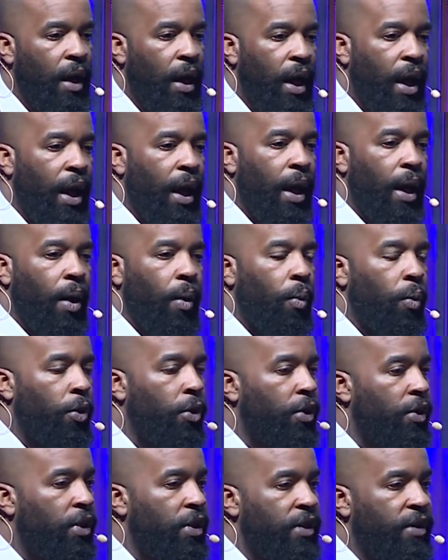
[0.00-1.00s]
What
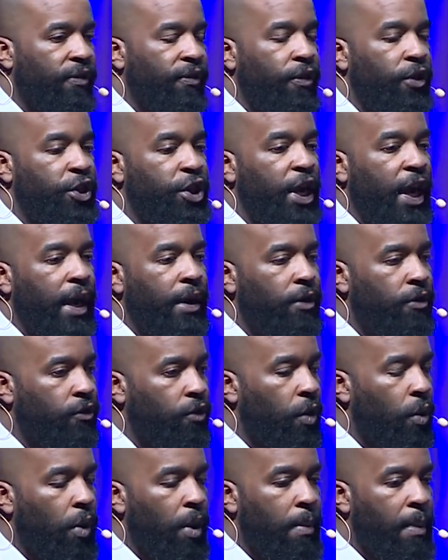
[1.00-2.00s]
are the different channels
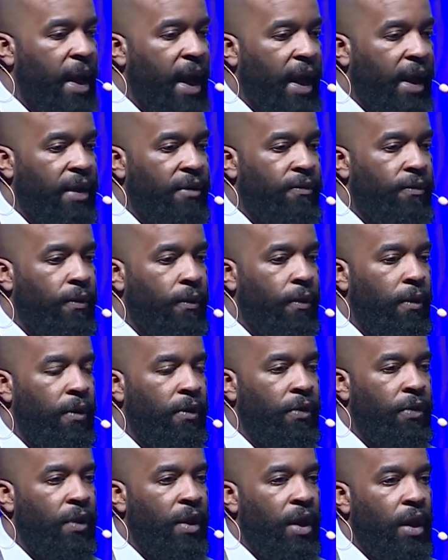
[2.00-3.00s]
going back and
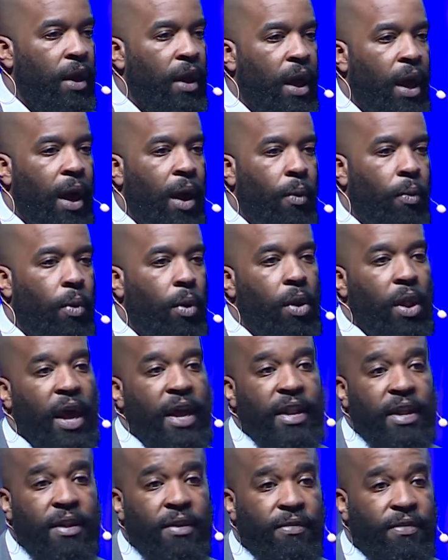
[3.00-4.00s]
forth? Role
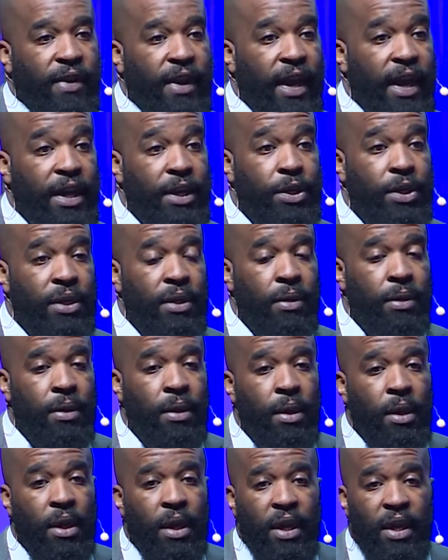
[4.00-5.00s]
identification.
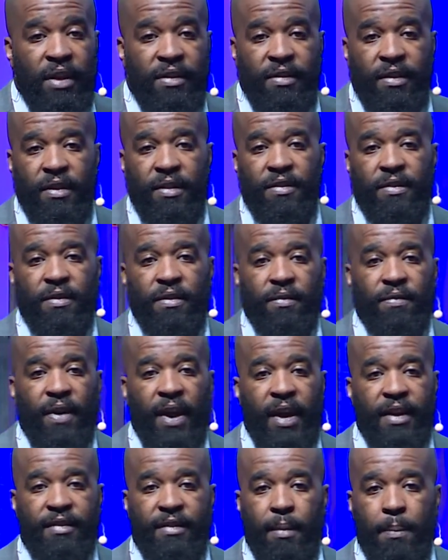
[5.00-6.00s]
Is this
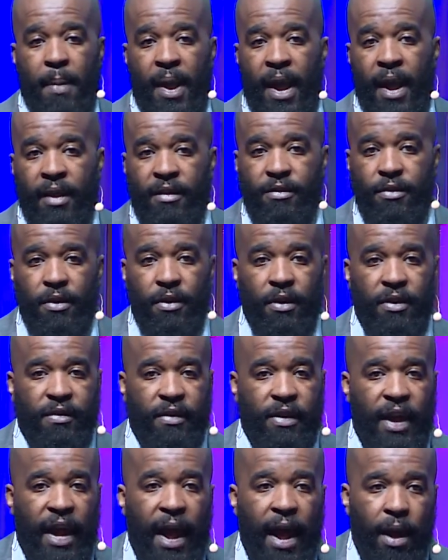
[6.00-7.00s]
device a master? Is
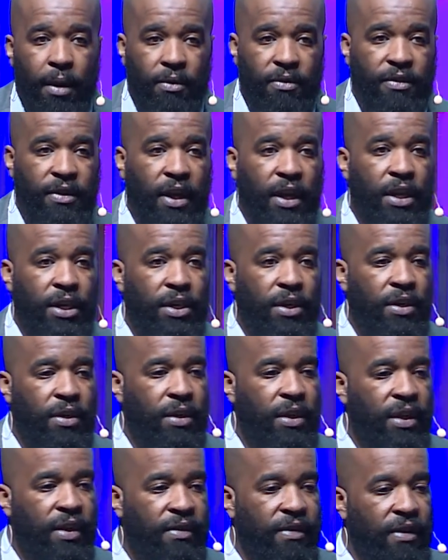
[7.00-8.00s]
it an
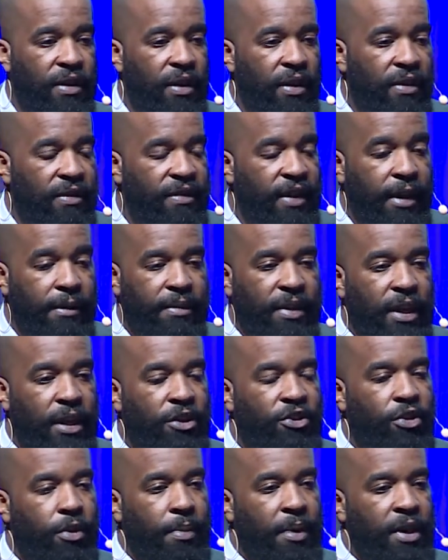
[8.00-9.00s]
outstation? Is it a safety
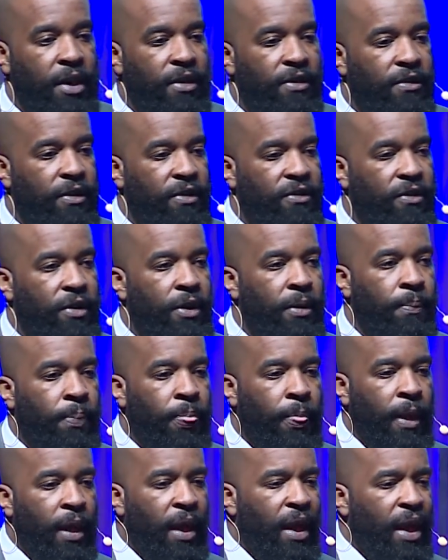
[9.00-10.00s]
instrumented system?
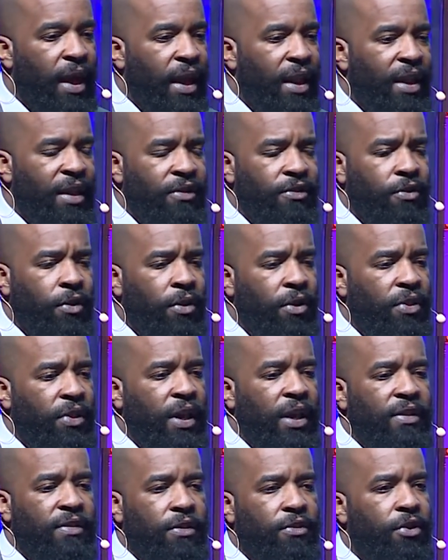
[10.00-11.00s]
And then certain
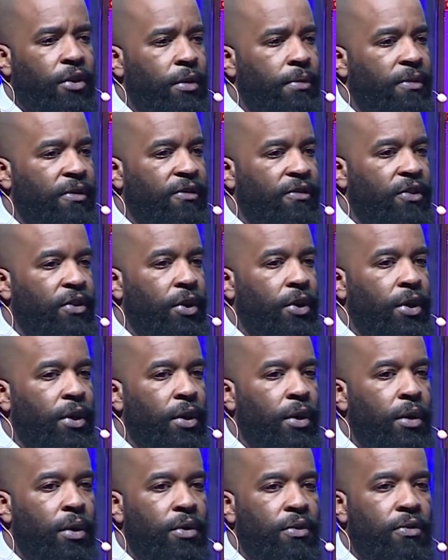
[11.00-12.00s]
things in terms of
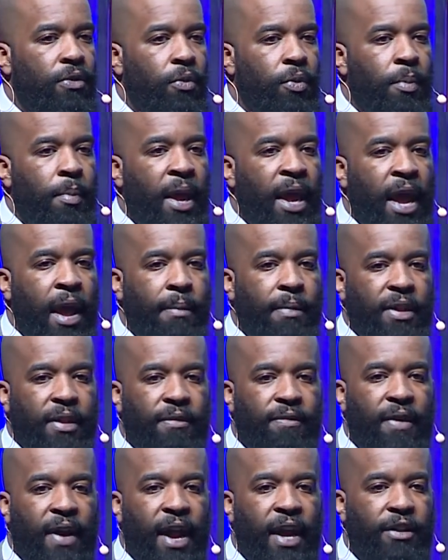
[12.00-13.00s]
serial. So we may have a
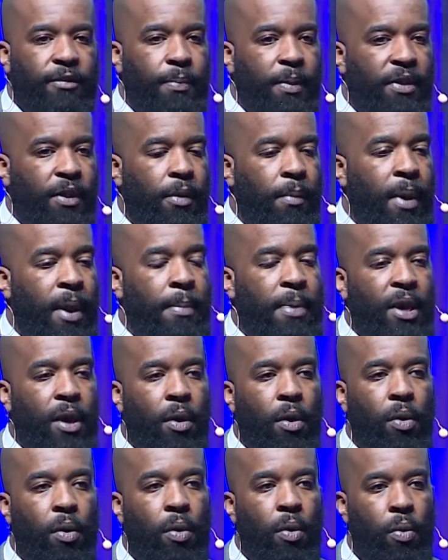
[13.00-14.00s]
device, but there may be a
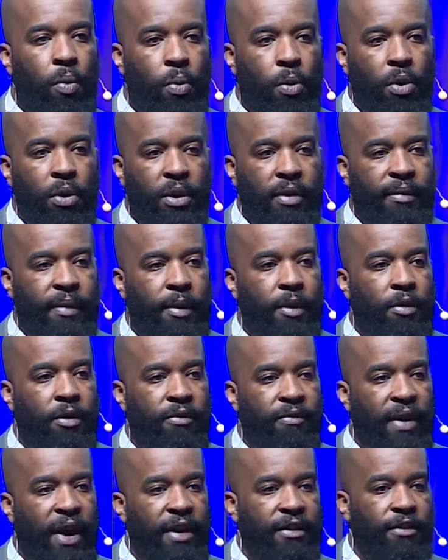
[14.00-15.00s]
whole world of other
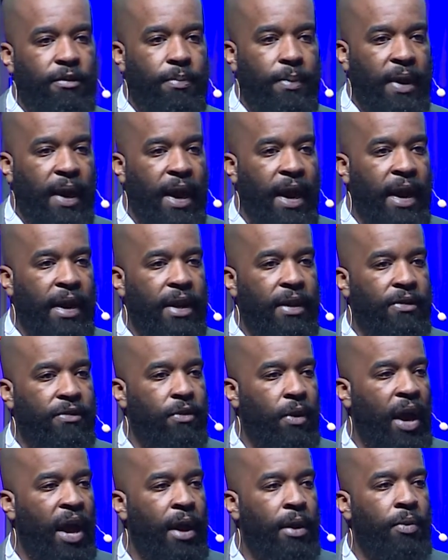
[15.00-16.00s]
devices behind it.
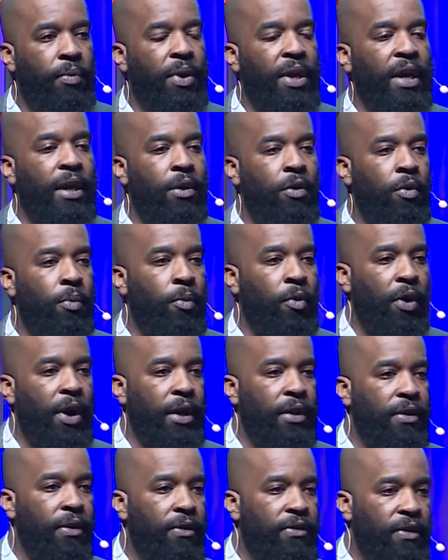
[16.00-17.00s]
So how do we
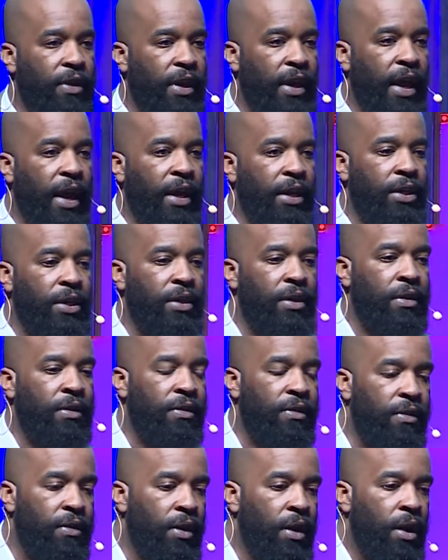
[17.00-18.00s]
enumerate those
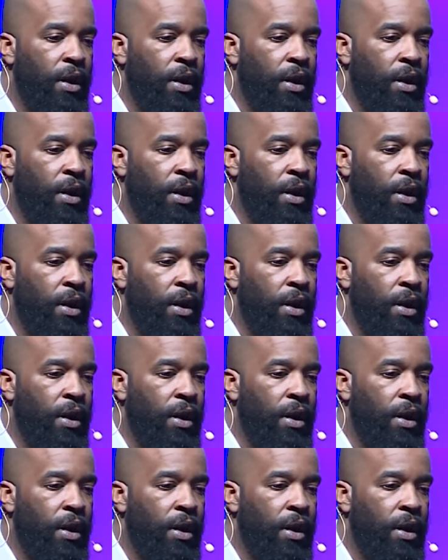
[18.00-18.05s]
connections?